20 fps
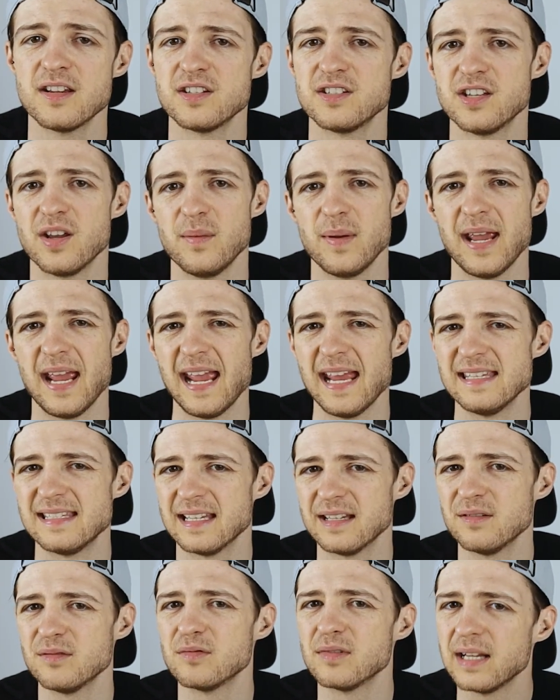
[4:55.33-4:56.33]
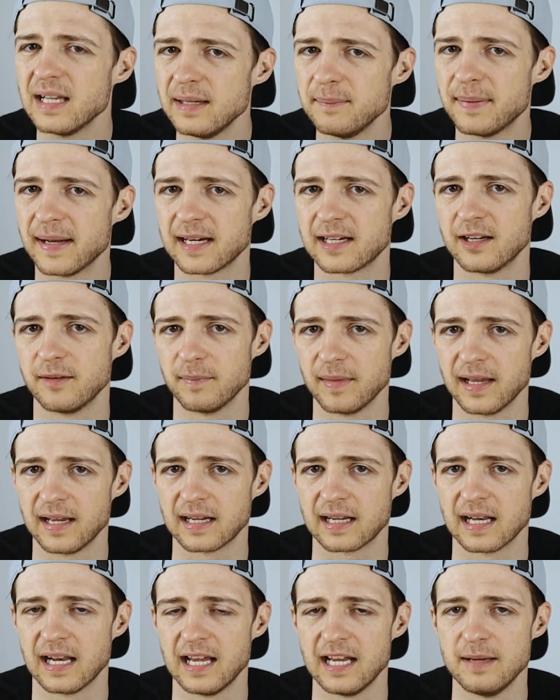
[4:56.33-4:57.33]
So it didn't really back up
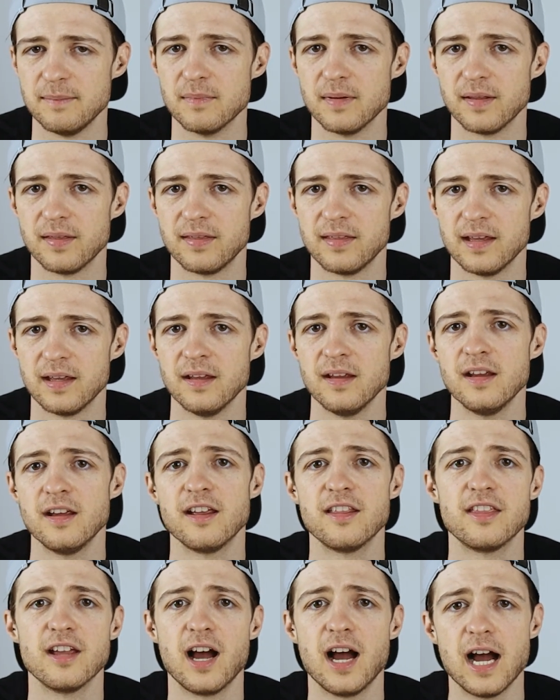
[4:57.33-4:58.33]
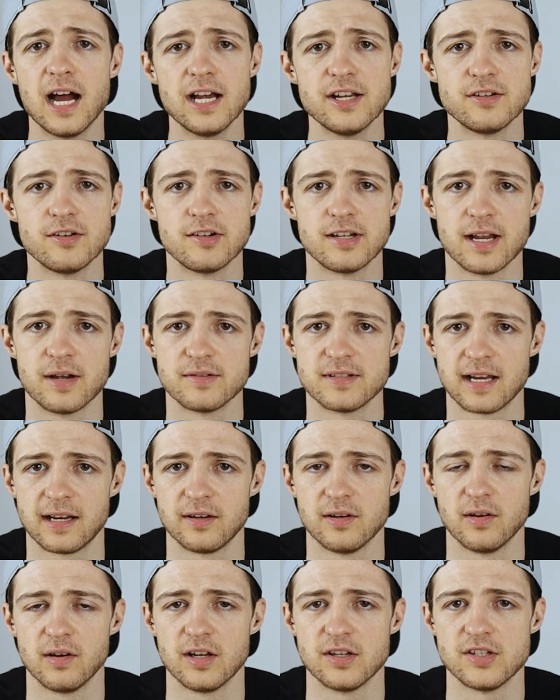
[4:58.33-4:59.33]
that claim that the hydrogel
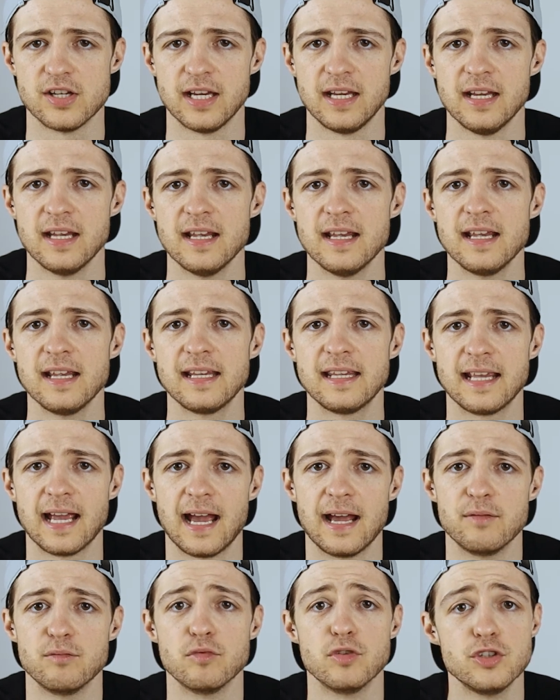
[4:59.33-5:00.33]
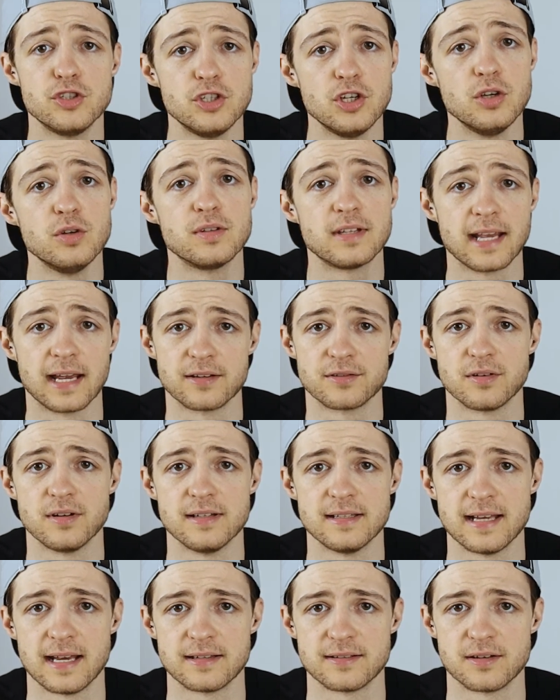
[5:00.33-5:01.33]
technology can reduce
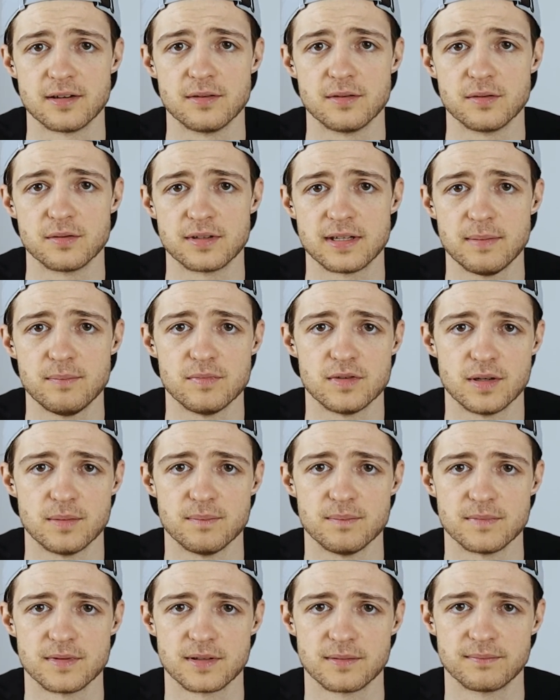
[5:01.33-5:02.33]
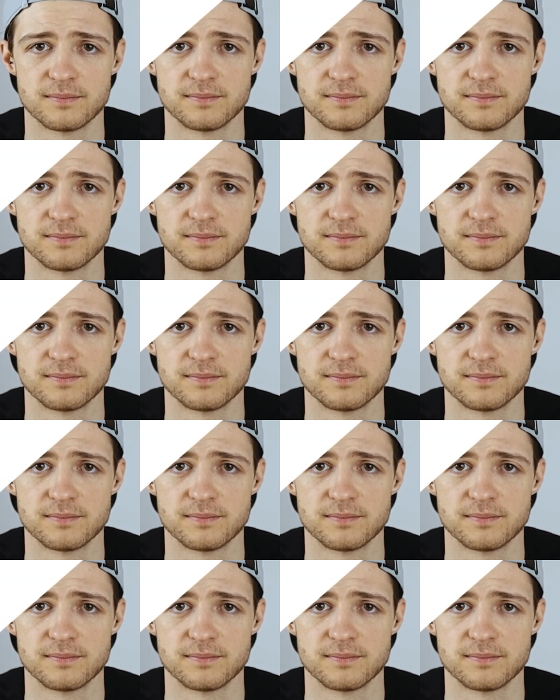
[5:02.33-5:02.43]
gastrointestinal symptoms.